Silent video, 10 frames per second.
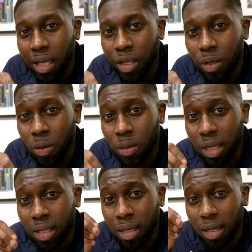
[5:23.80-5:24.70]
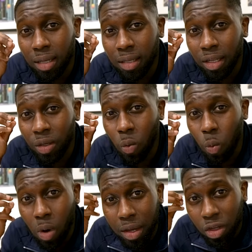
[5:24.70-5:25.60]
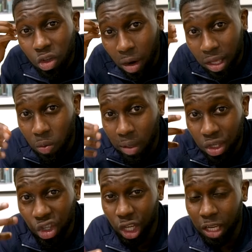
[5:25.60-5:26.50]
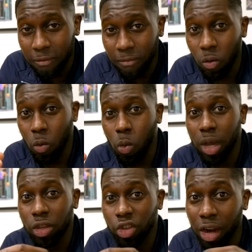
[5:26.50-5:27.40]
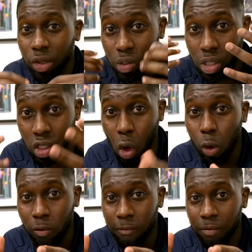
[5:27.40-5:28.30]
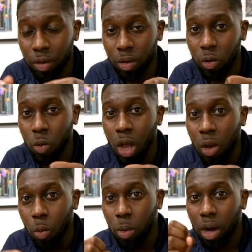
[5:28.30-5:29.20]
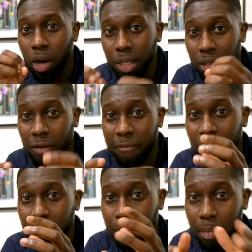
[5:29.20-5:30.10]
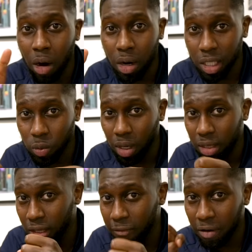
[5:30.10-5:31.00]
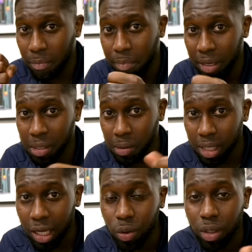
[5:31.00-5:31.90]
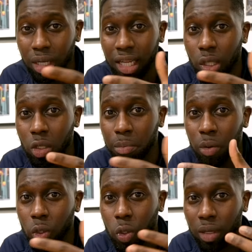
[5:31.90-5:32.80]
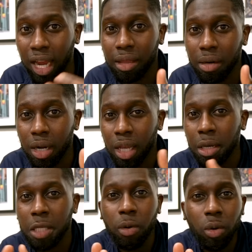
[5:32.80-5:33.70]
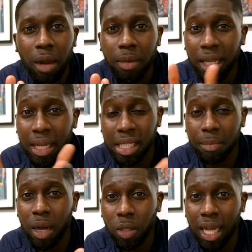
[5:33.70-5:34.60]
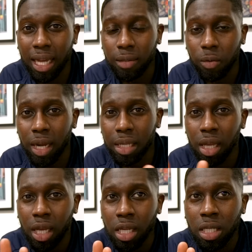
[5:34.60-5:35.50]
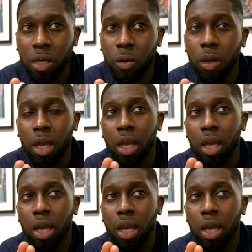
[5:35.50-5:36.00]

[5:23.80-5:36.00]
what you're trying to achieve, or what you're trying to solve, what are the different parts, what are the different puzzles that you need to put together. Because programming is about that, right? So